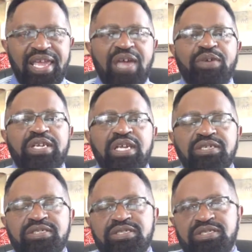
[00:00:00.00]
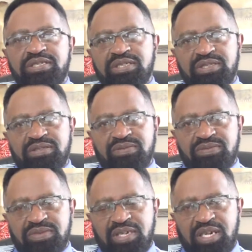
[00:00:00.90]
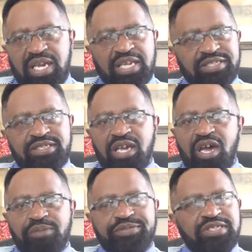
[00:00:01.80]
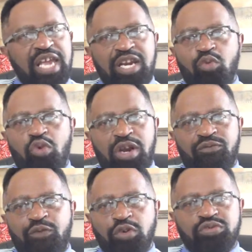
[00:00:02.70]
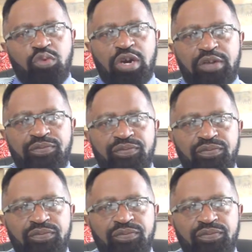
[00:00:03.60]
evidence in Psalms 91 and verse 1,